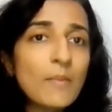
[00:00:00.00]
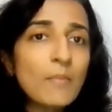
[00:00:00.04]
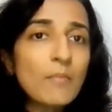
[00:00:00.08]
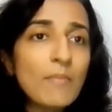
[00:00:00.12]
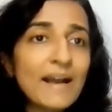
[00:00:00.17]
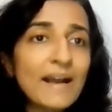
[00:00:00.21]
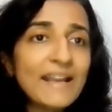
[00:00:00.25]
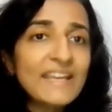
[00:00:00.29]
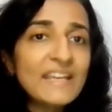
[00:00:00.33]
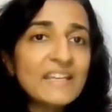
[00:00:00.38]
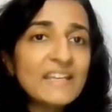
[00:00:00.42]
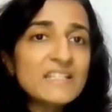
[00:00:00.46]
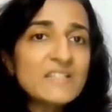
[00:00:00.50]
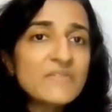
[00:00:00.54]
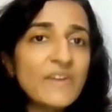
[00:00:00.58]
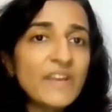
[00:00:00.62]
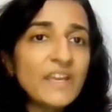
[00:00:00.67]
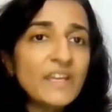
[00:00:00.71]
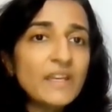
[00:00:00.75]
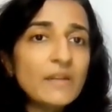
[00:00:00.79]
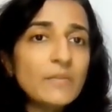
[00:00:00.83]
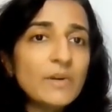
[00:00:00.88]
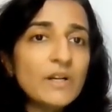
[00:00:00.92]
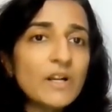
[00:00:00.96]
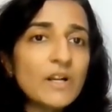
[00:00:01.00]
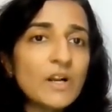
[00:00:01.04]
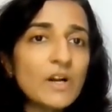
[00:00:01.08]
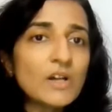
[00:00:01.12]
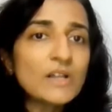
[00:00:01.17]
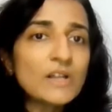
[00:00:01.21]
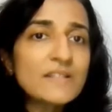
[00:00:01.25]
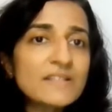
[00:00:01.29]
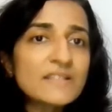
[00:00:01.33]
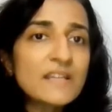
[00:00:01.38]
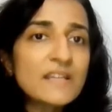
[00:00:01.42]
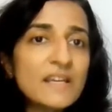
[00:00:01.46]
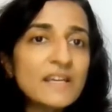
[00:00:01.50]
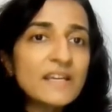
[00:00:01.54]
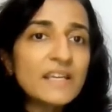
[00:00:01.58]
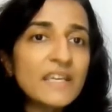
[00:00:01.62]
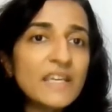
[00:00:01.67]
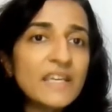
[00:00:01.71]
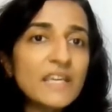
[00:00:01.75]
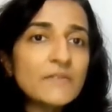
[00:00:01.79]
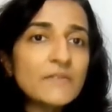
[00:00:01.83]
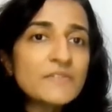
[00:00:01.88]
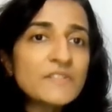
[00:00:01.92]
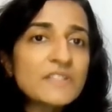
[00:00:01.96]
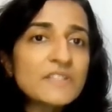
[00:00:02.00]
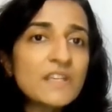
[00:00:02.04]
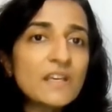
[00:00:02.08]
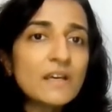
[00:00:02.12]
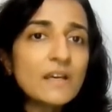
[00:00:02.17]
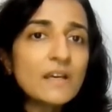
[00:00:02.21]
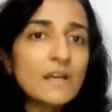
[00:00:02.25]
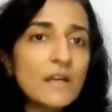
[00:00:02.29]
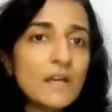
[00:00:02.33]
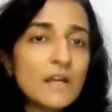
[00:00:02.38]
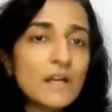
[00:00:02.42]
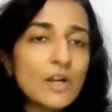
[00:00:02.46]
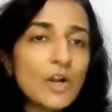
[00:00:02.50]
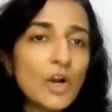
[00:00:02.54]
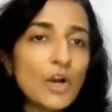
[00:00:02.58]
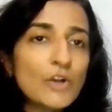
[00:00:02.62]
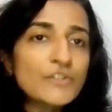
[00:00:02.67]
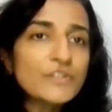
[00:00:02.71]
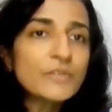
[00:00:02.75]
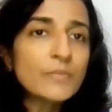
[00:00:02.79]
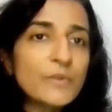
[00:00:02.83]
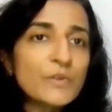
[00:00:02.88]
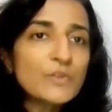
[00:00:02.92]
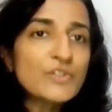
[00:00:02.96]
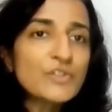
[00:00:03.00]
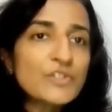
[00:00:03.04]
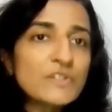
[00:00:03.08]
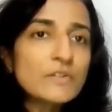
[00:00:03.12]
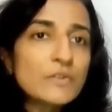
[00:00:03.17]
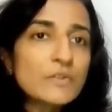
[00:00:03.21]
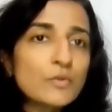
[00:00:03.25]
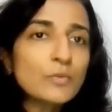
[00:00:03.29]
minus variable cost gives the contribution.